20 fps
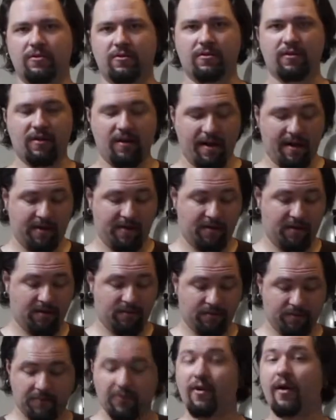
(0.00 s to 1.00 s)
to do today to
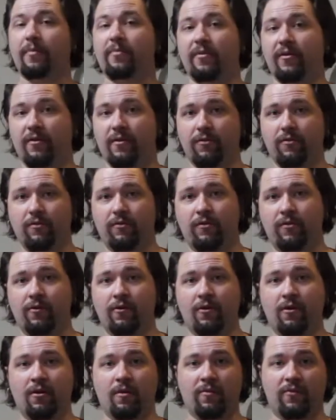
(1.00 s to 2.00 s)
prep this
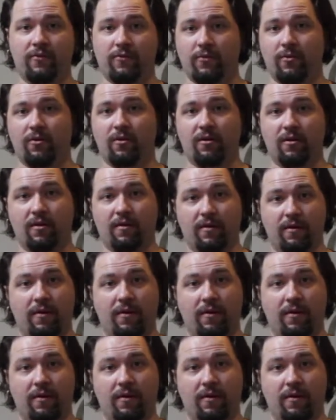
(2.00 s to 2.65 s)
for